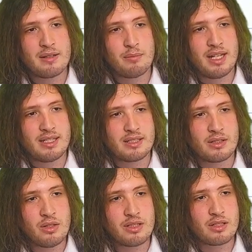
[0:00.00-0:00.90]
plus
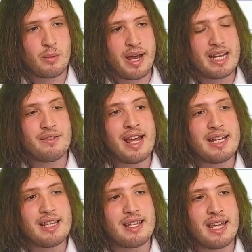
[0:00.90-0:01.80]
cos squared of
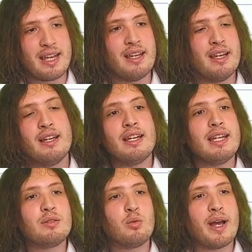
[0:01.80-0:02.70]
anything
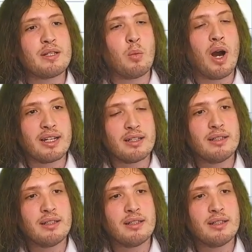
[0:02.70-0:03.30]
is always 1.